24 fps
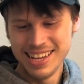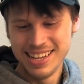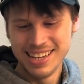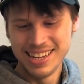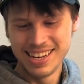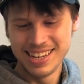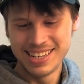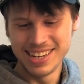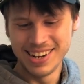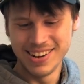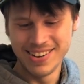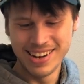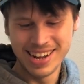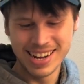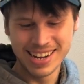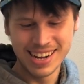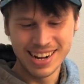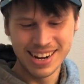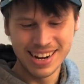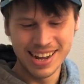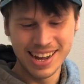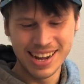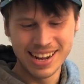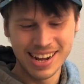So I
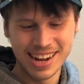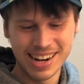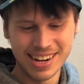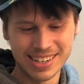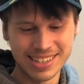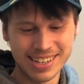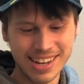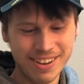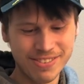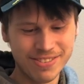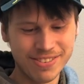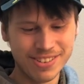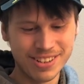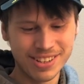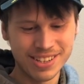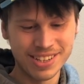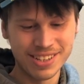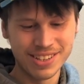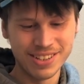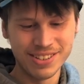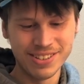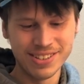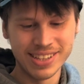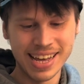got to definitely
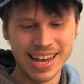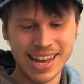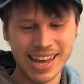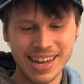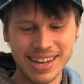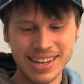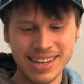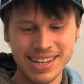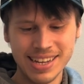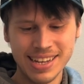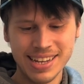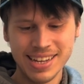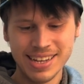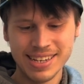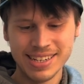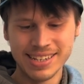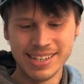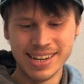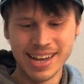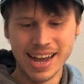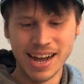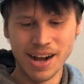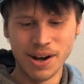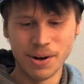glue that
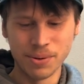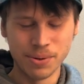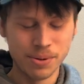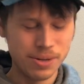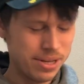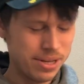down.